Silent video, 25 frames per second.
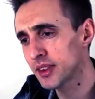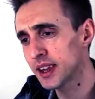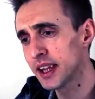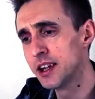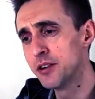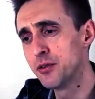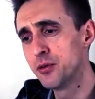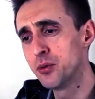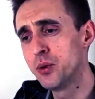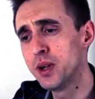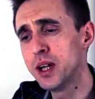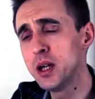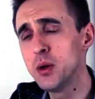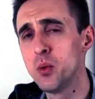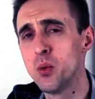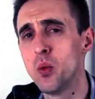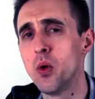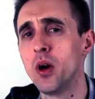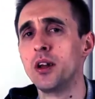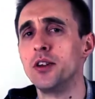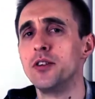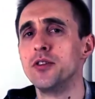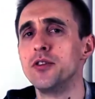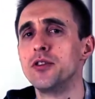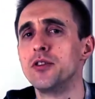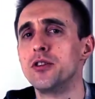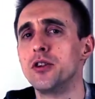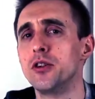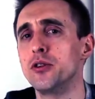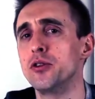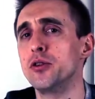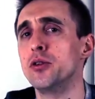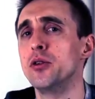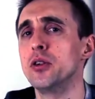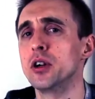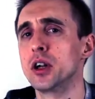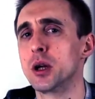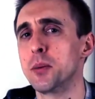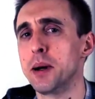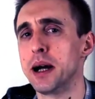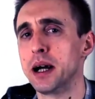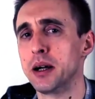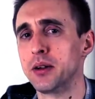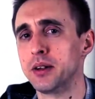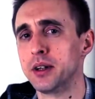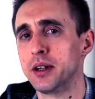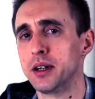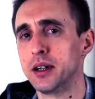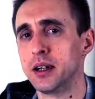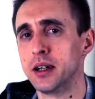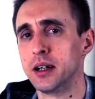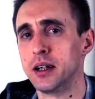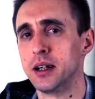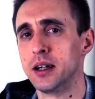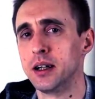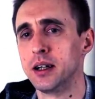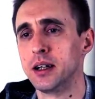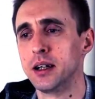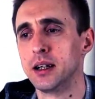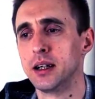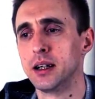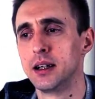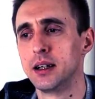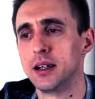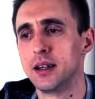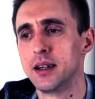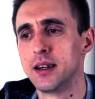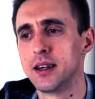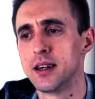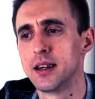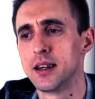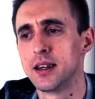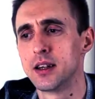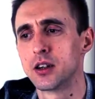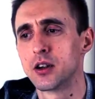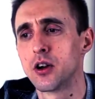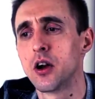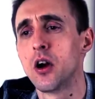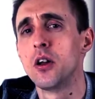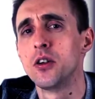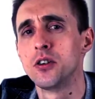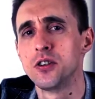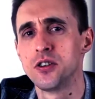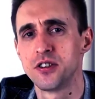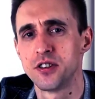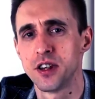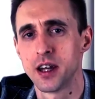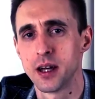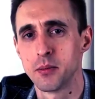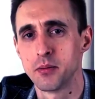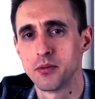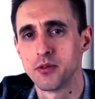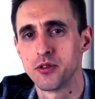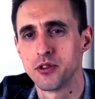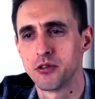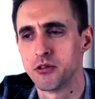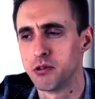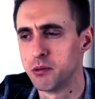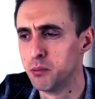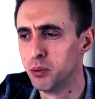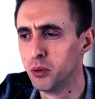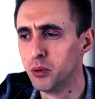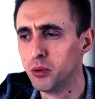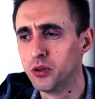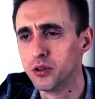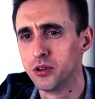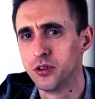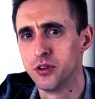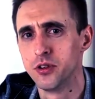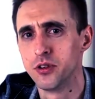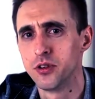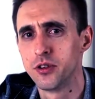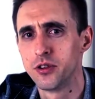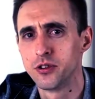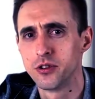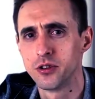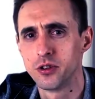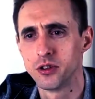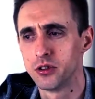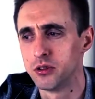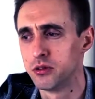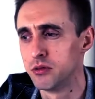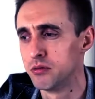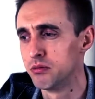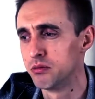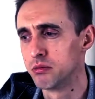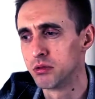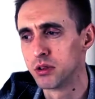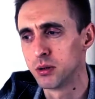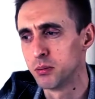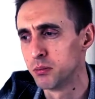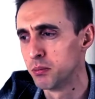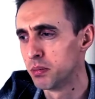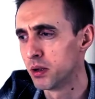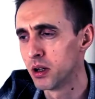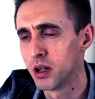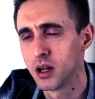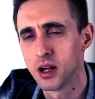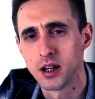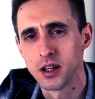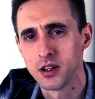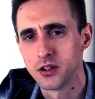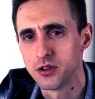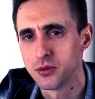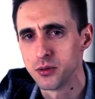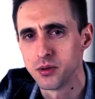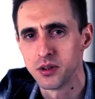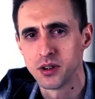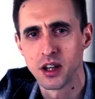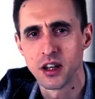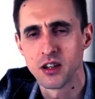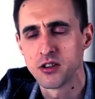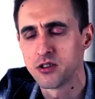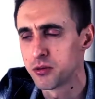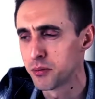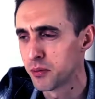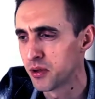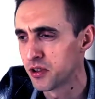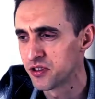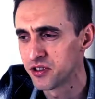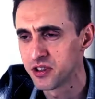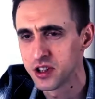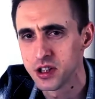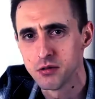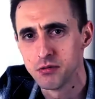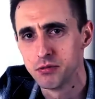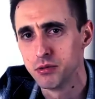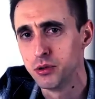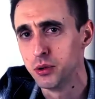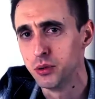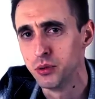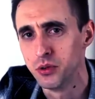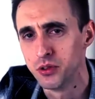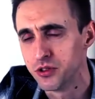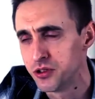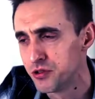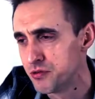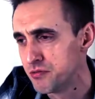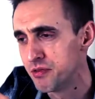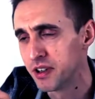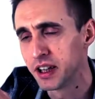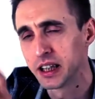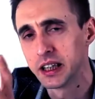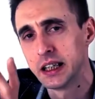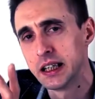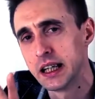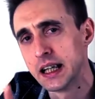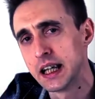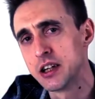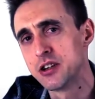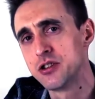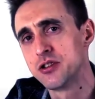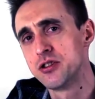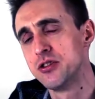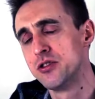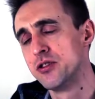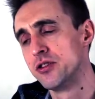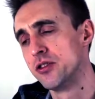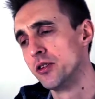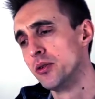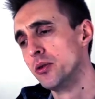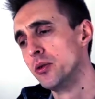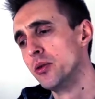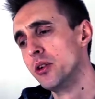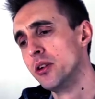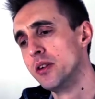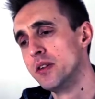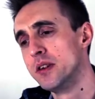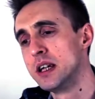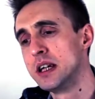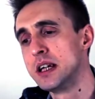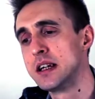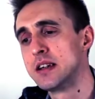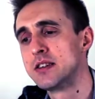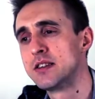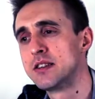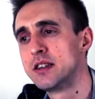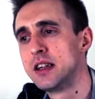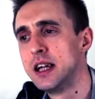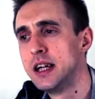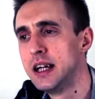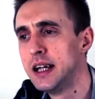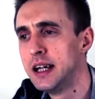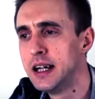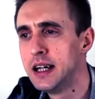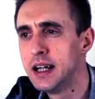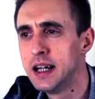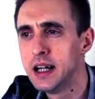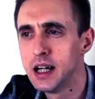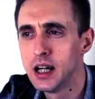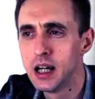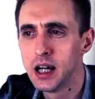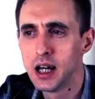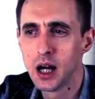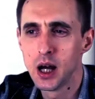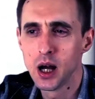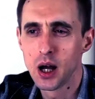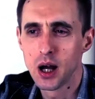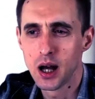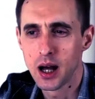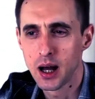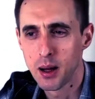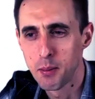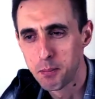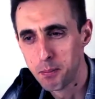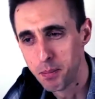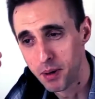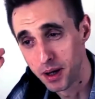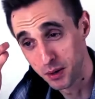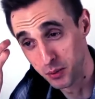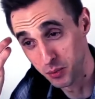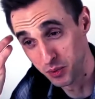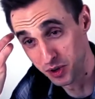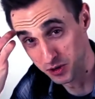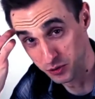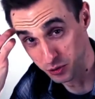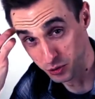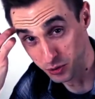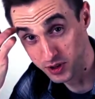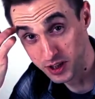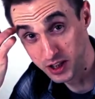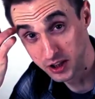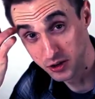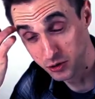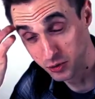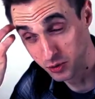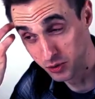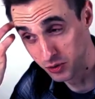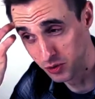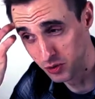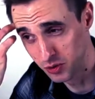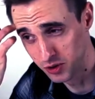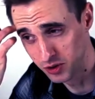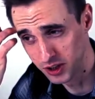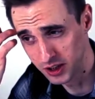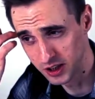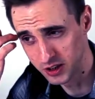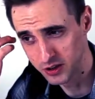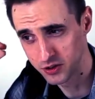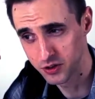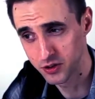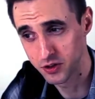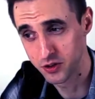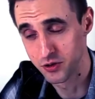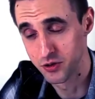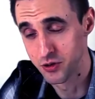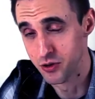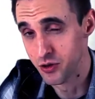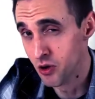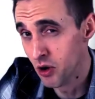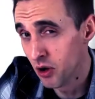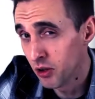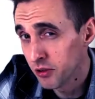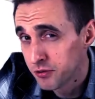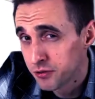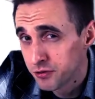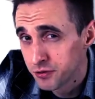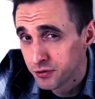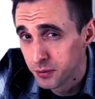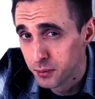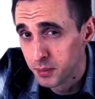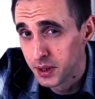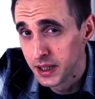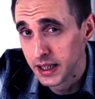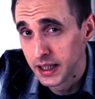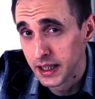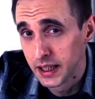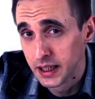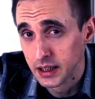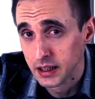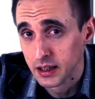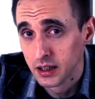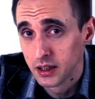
If we want to talk about concepts that are important to compliance with HMRC rules and regulations and all of this, but we're talking to an audience that's not familiar